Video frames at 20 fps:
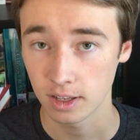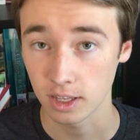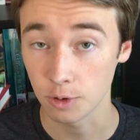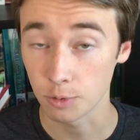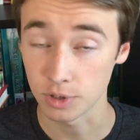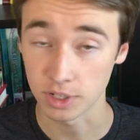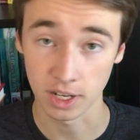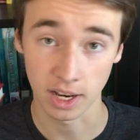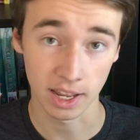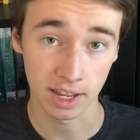It
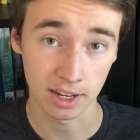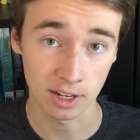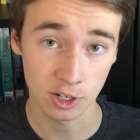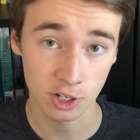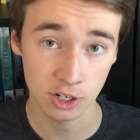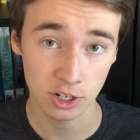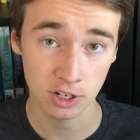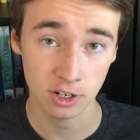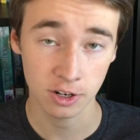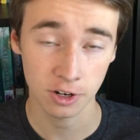was an
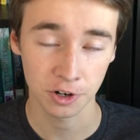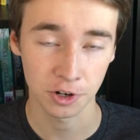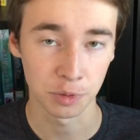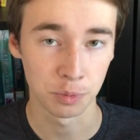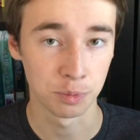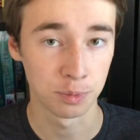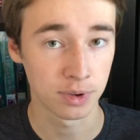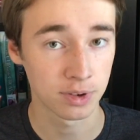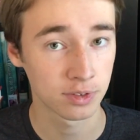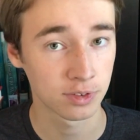Asian
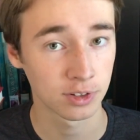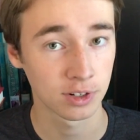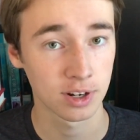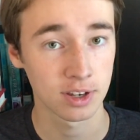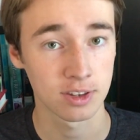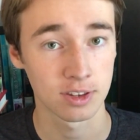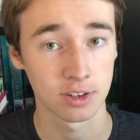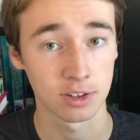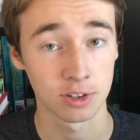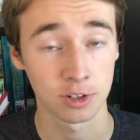
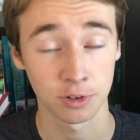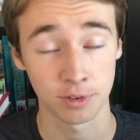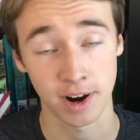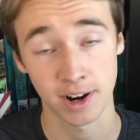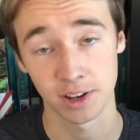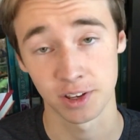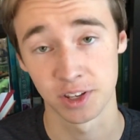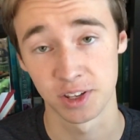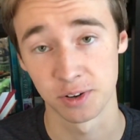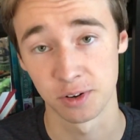herbivorous
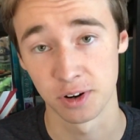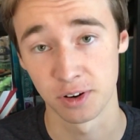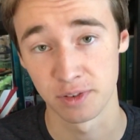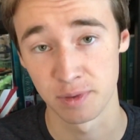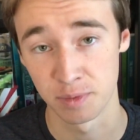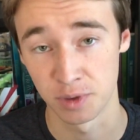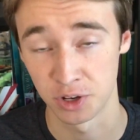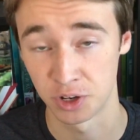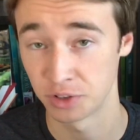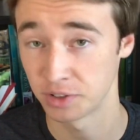ceratosaur
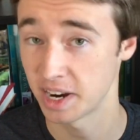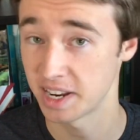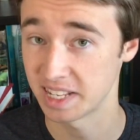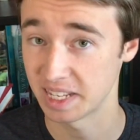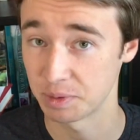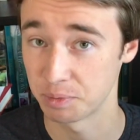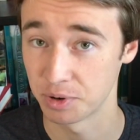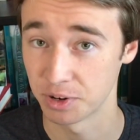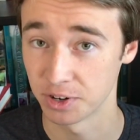from the Jurassic